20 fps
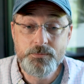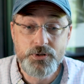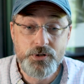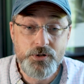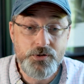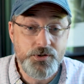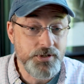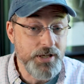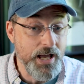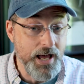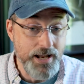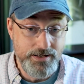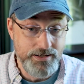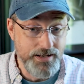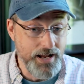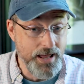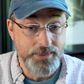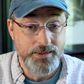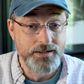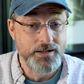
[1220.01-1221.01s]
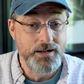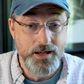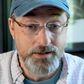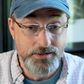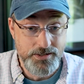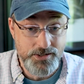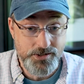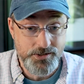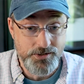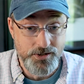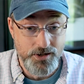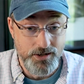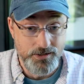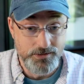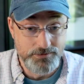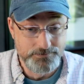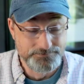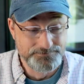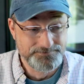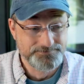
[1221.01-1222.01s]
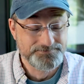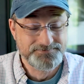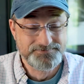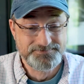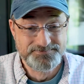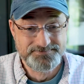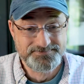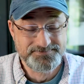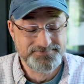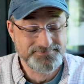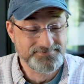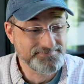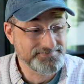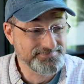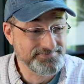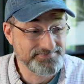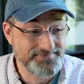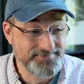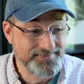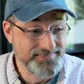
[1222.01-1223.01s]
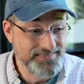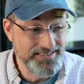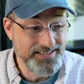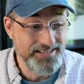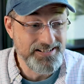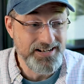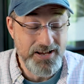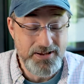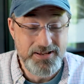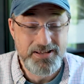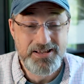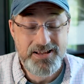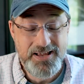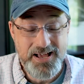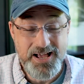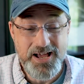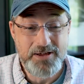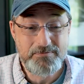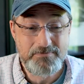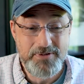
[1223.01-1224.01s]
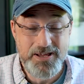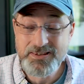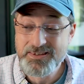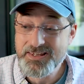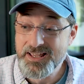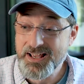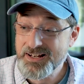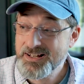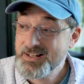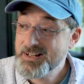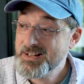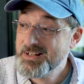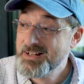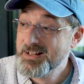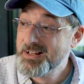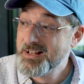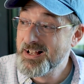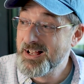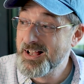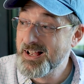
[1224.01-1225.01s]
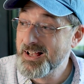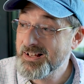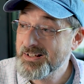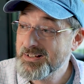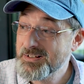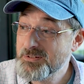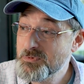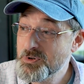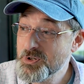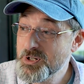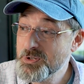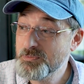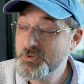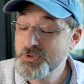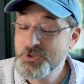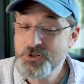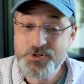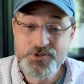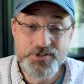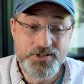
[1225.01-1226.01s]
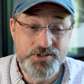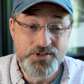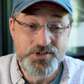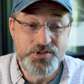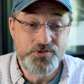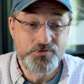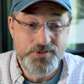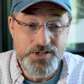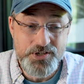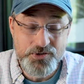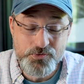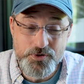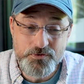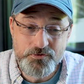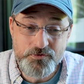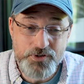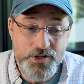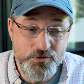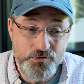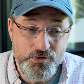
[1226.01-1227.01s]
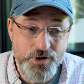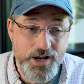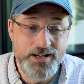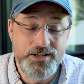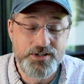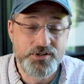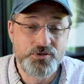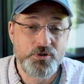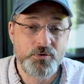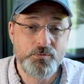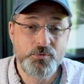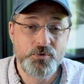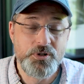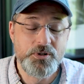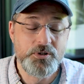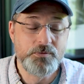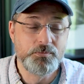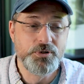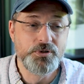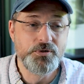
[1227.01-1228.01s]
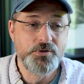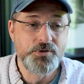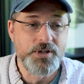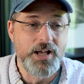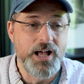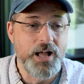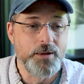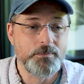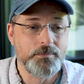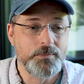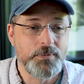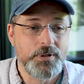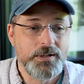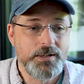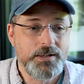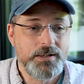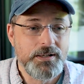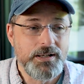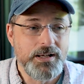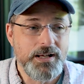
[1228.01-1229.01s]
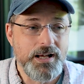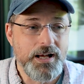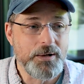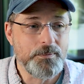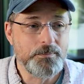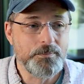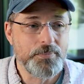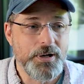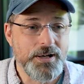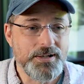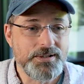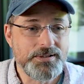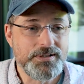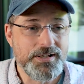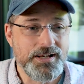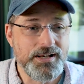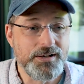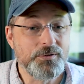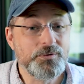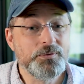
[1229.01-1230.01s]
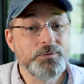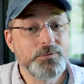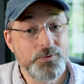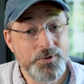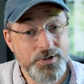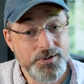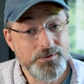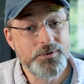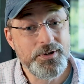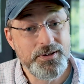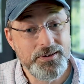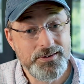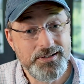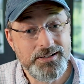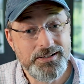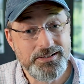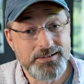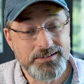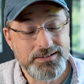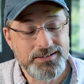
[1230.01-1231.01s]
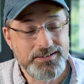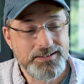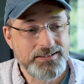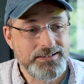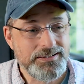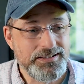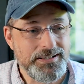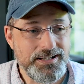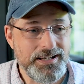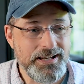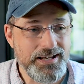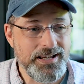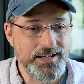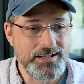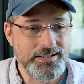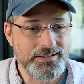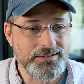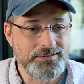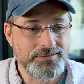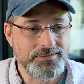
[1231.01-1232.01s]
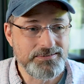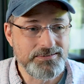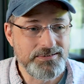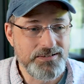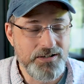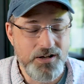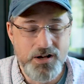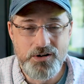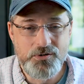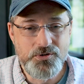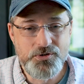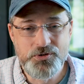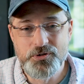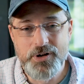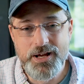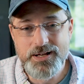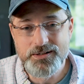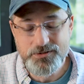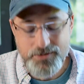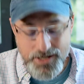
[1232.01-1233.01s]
Blues got nothing on this song. And I meant that. Moody Blues, this would fit right into a Moody Blues album, but with Neil. And oh, it was great.